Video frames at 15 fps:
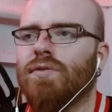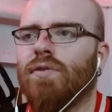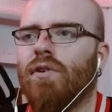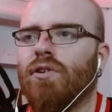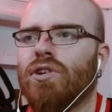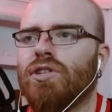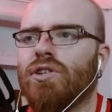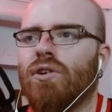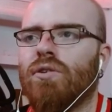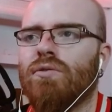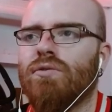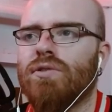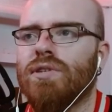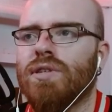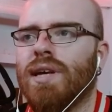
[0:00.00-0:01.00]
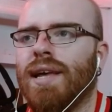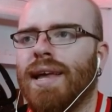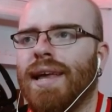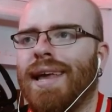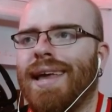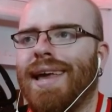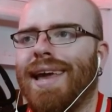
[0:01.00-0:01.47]
to 4 shows
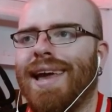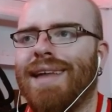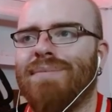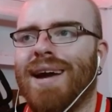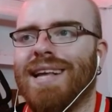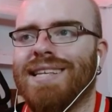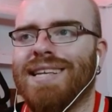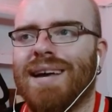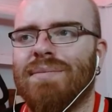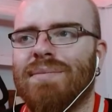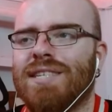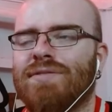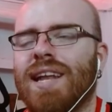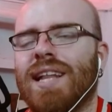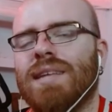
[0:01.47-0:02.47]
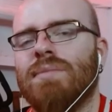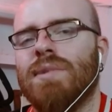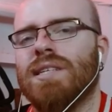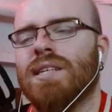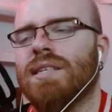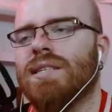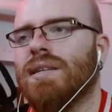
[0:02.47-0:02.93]
and my time is very
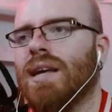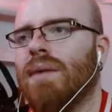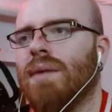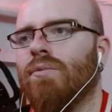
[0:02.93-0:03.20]
limited.